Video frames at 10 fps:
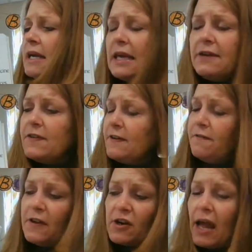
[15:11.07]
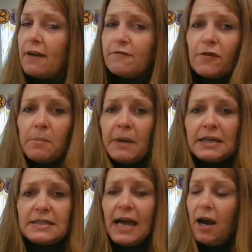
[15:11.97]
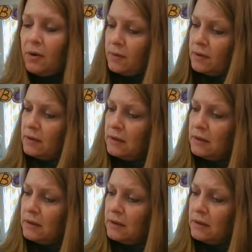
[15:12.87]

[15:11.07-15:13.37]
even if they're not from my town.